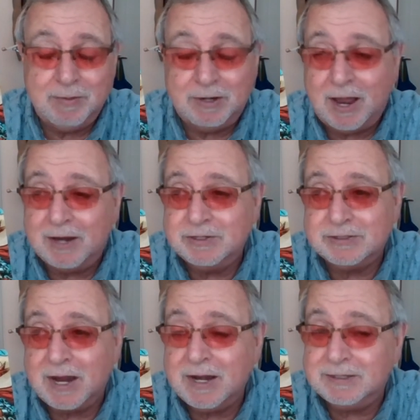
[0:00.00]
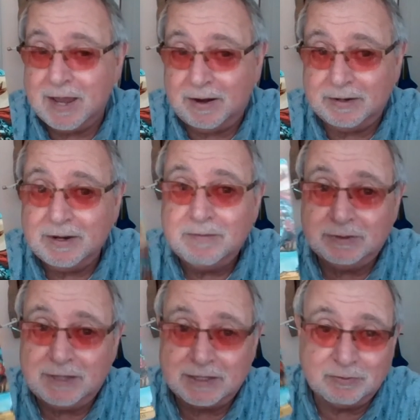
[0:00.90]
I mean, I just kind of doubt it,
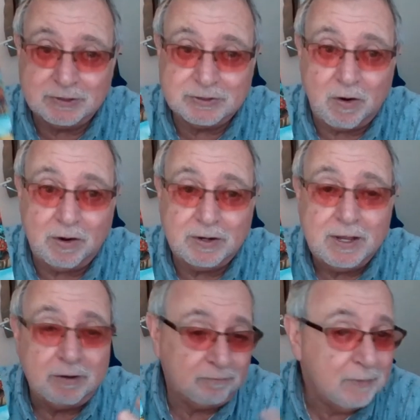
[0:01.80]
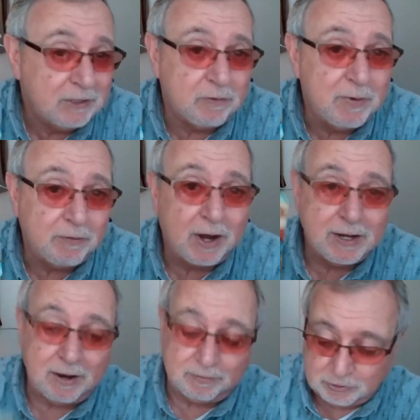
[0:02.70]
but that's what this card means for me right
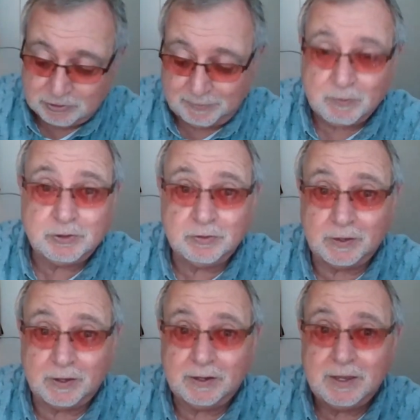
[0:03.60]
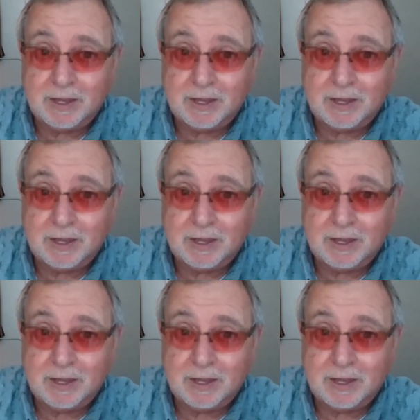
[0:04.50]
now. You tell me what you think.